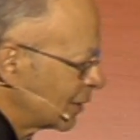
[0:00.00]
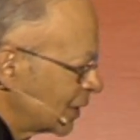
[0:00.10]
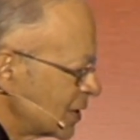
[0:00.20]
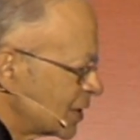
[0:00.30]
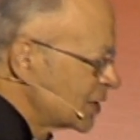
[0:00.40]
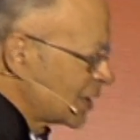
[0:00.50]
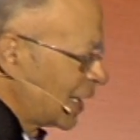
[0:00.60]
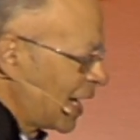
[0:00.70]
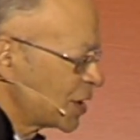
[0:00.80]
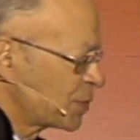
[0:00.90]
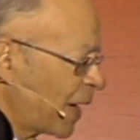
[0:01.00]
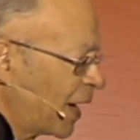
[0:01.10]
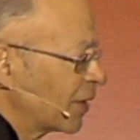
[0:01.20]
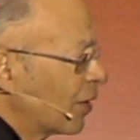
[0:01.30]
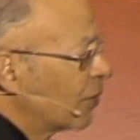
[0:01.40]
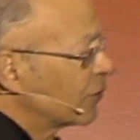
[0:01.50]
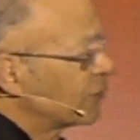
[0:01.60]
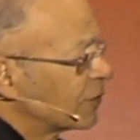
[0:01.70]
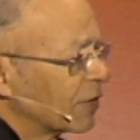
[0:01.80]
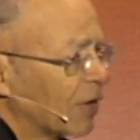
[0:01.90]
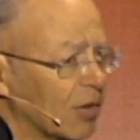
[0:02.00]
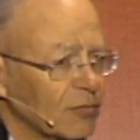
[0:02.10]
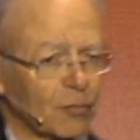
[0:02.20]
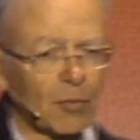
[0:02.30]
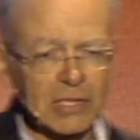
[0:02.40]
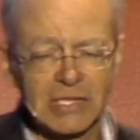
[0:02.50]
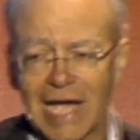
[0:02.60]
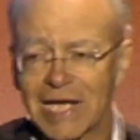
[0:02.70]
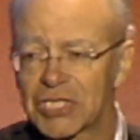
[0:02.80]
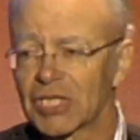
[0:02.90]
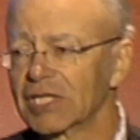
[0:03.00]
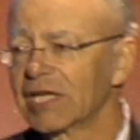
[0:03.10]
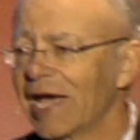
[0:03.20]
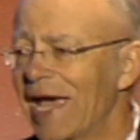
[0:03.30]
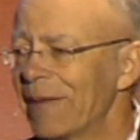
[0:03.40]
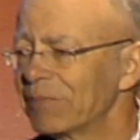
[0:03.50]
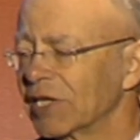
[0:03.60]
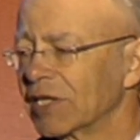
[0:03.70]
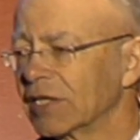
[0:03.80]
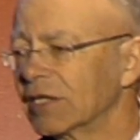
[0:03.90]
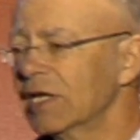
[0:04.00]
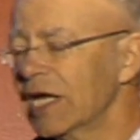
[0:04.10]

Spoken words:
that this is a large part of what's actually happening here.